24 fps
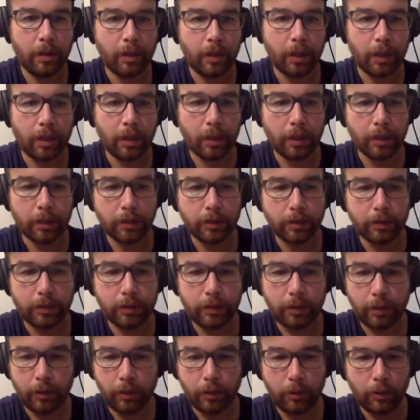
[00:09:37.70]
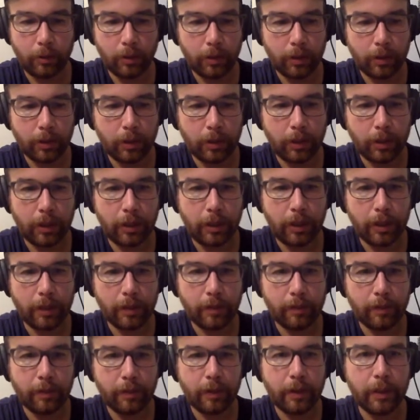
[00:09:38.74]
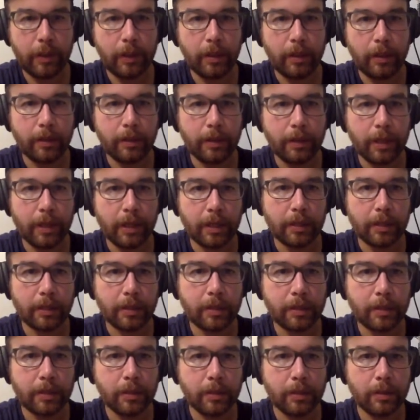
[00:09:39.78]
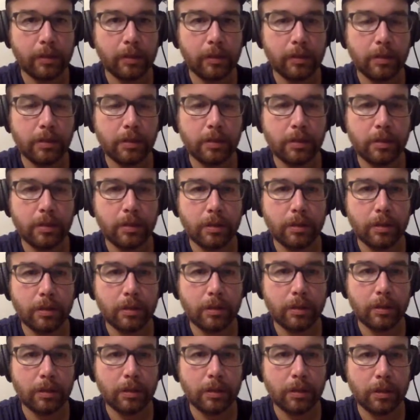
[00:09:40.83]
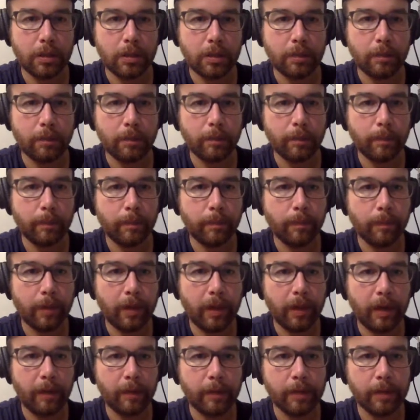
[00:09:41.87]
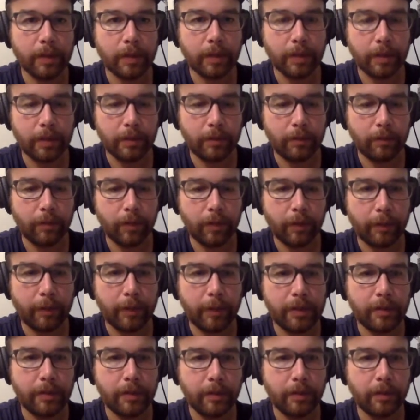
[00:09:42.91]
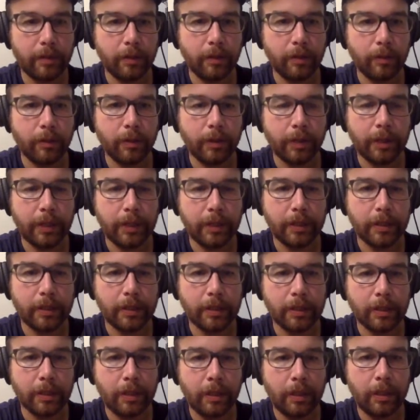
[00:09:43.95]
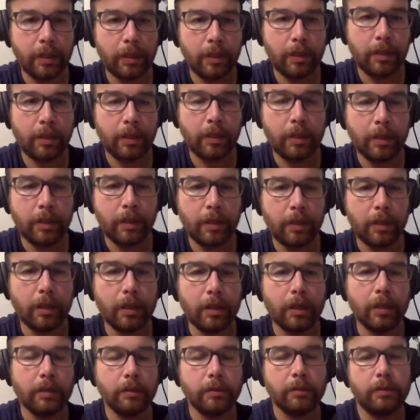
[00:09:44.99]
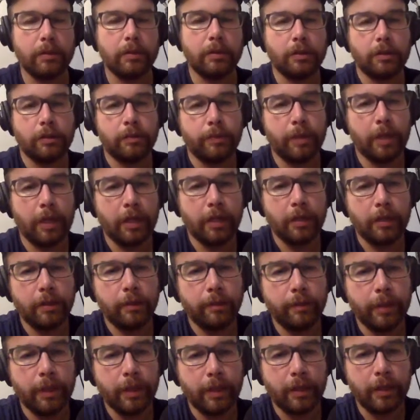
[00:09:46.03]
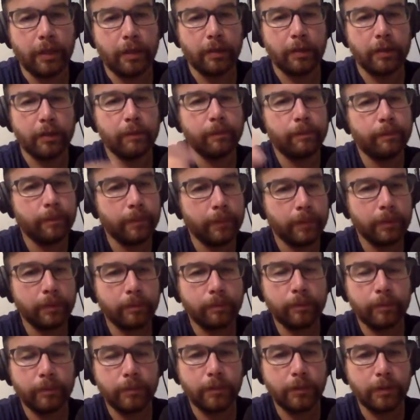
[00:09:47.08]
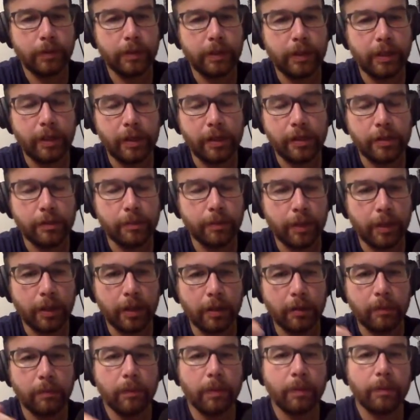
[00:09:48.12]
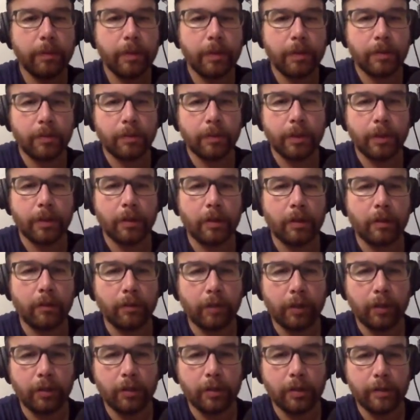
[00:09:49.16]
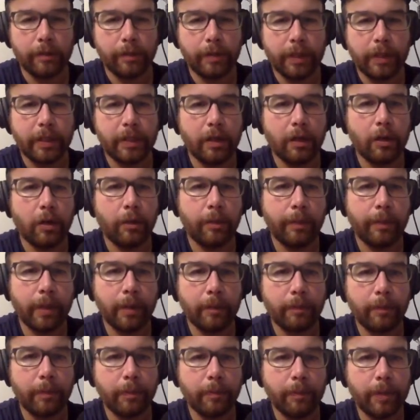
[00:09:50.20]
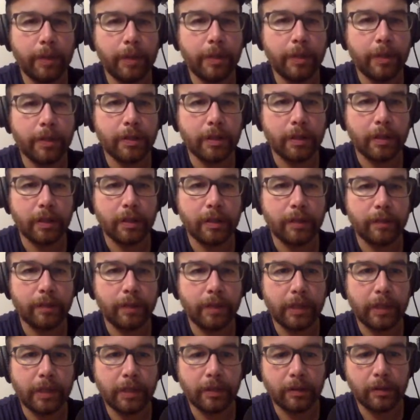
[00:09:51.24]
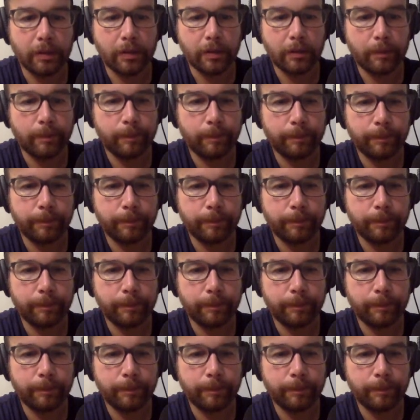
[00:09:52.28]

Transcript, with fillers: Uh, so another thing that uh, Amazon recommends you to do is uh, the chmod command, chmod, I'm not sure what you call it, recursively to open up permissions on these files.